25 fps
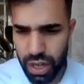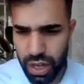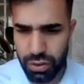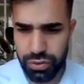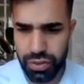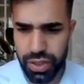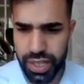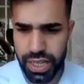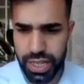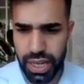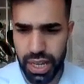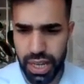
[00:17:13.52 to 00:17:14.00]

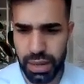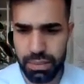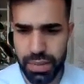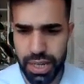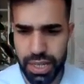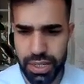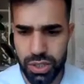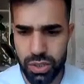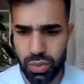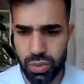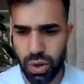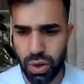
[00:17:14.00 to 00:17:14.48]
of the
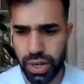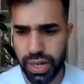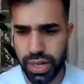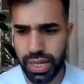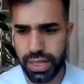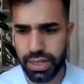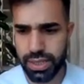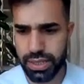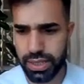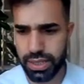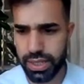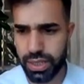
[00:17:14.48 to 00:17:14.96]
Hamas
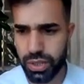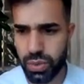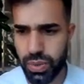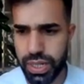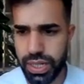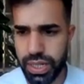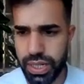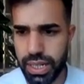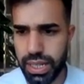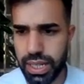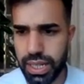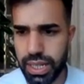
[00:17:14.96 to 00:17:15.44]
war against
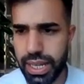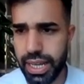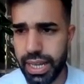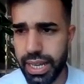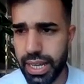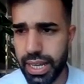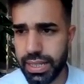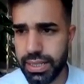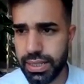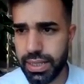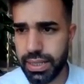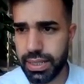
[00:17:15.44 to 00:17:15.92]
Israel
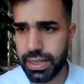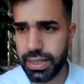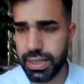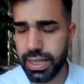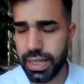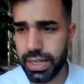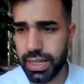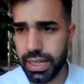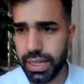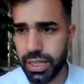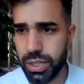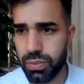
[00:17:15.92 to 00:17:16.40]
and in
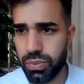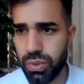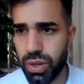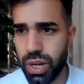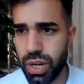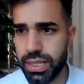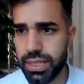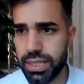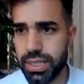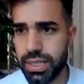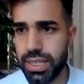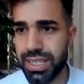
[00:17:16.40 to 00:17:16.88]
sending its
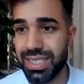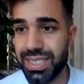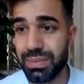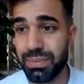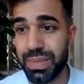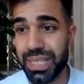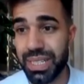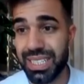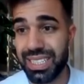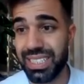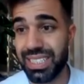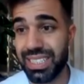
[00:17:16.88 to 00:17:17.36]

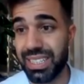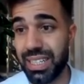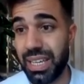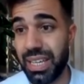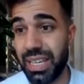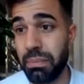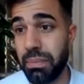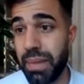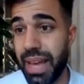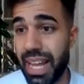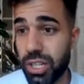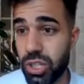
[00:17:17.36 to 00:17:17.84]
proxies. But
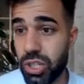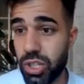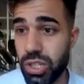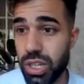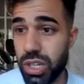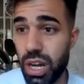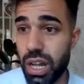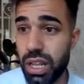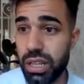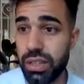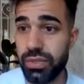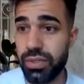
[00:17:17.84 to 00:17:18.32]

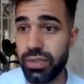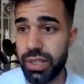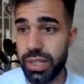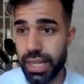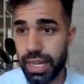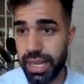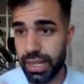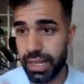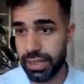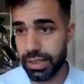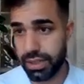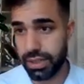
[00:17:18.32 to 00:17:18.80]
imagine all of
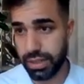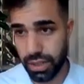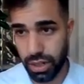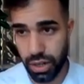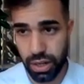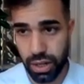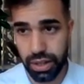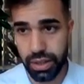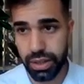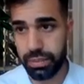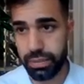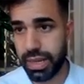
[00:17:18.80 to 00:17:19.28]
that,
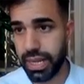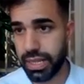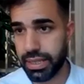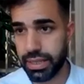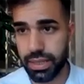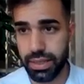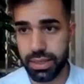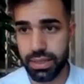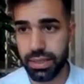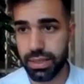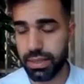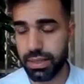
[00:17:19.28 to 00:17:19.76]
all the
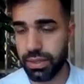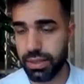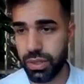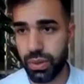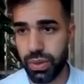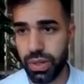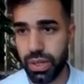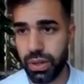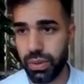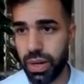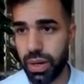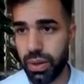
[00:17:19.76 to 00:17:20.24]
mess it's
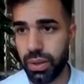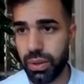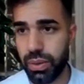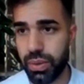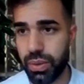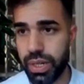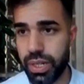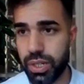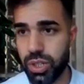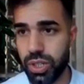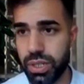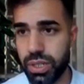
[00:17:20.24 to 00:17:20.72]
doing
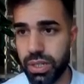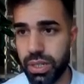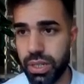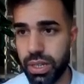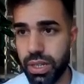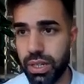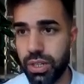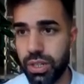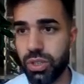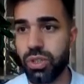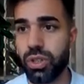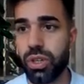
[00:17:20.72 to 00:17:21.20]
around the
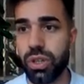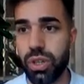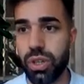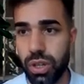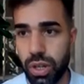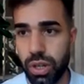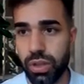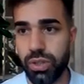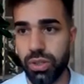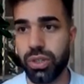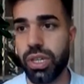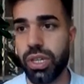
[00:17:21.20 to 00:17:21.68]
region,
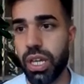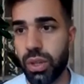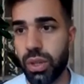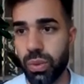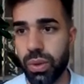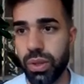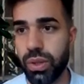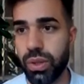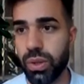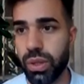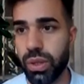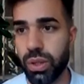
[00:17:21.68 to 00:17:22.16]

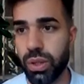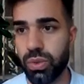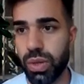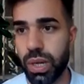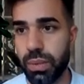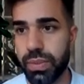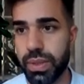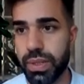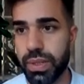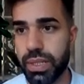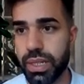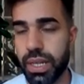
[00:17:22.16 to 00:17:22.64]
together with
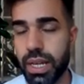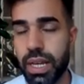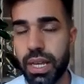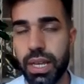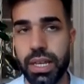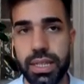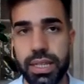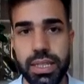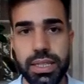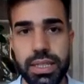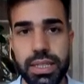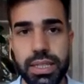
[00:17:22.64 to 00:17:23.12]
nuclear weapons.
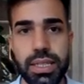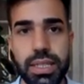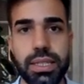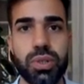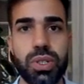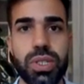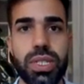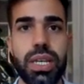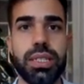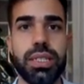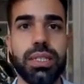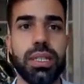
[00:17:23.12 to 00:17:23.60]
This
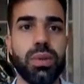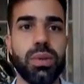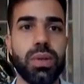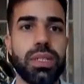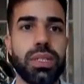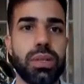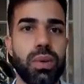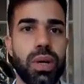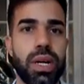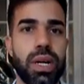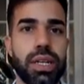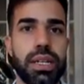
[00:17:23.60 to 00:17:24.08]
is
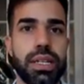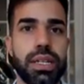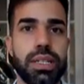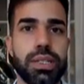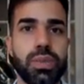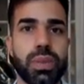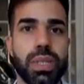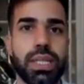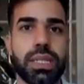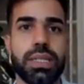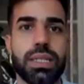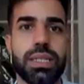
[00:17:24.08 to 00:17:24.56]
precisely why
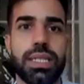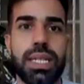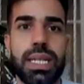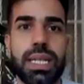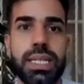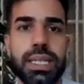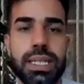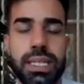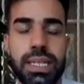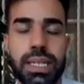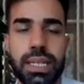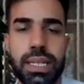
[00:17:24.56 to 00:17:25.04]
Israel
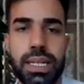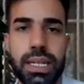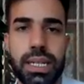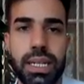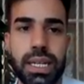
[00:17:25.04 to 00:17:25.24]
said,